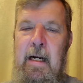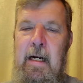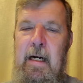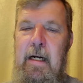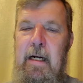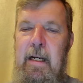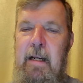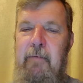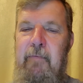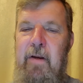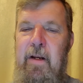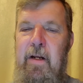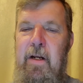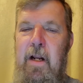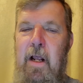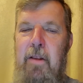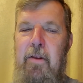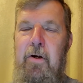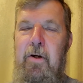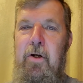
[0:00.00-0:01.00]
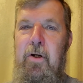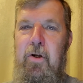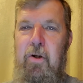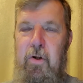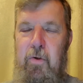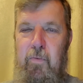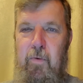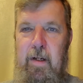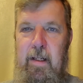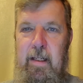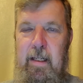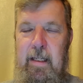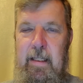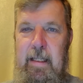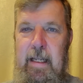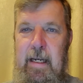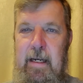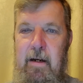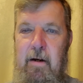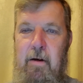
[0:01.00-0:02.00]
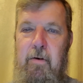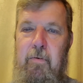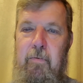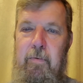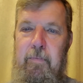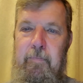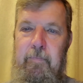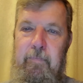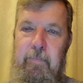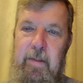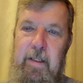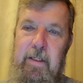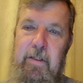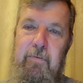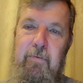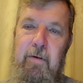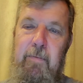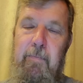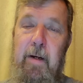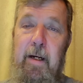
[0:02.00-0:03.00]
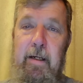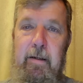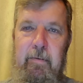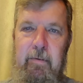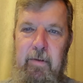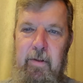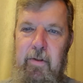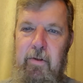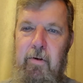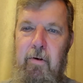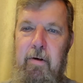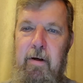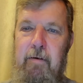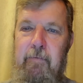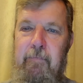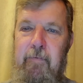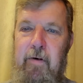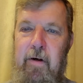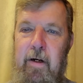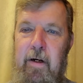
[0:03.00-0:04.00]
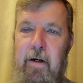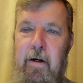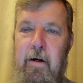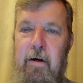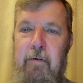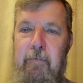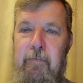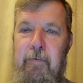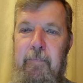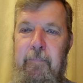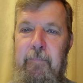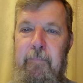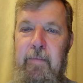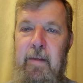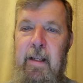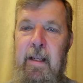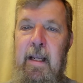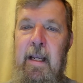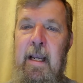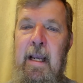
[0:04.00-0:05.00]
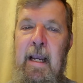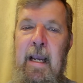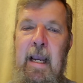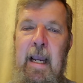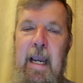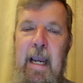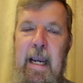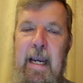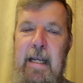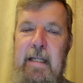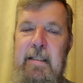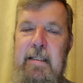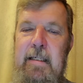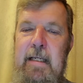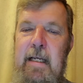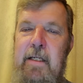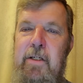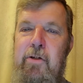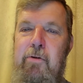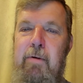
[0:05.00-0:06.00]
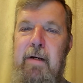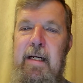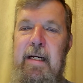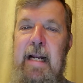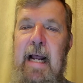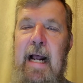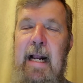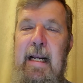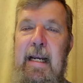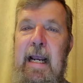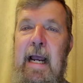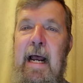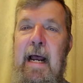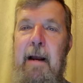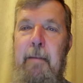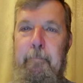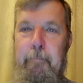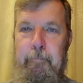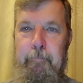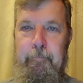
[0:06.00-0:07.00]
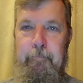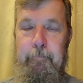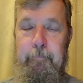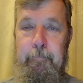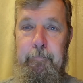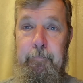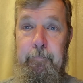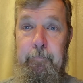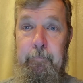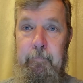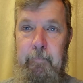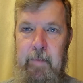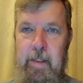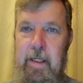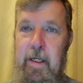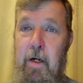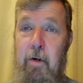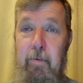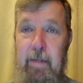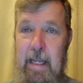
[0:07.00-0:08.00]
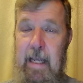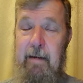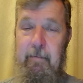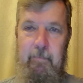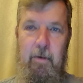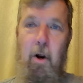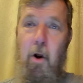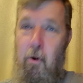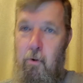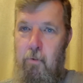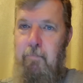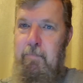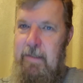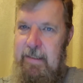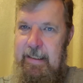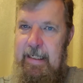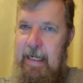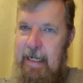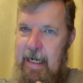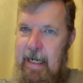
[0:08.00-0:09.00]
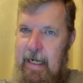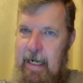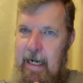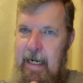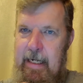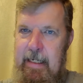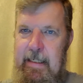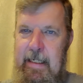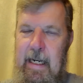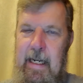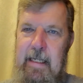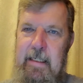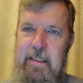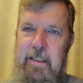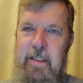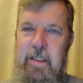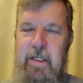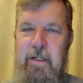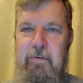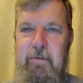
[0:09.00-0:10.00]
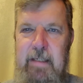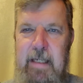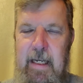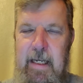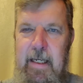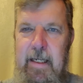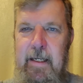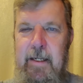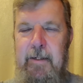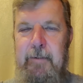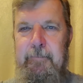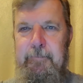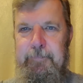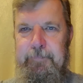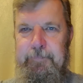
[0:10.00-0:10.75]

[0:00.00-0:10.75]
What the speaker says: Now, I'll give you another good one that they own. This one might throw you for a curve. Ancestry.com. You know that home DNA test you take?